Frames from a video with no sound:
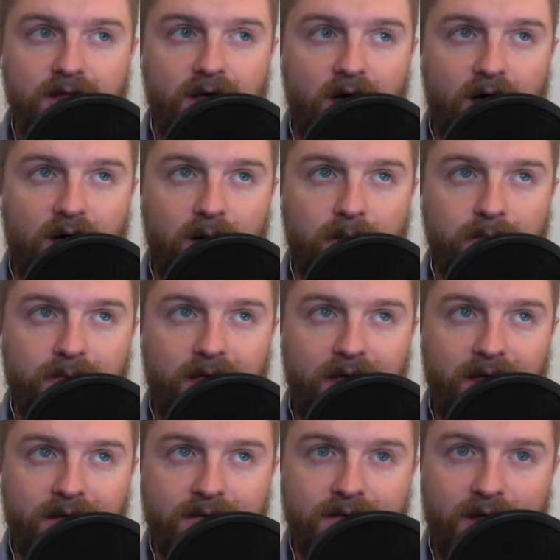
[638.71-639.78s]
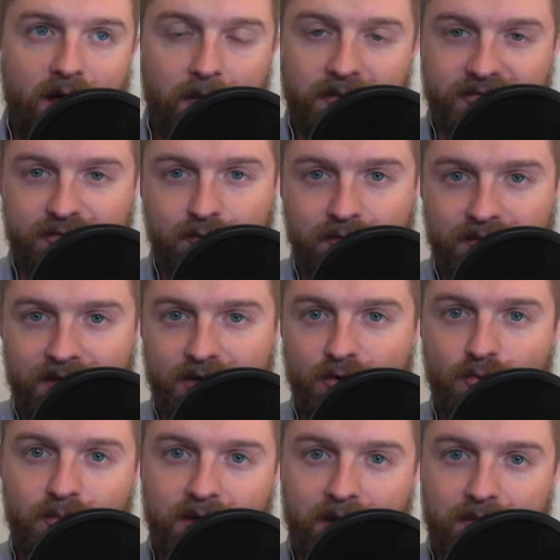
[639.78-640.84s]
And I'm assuming that you'll be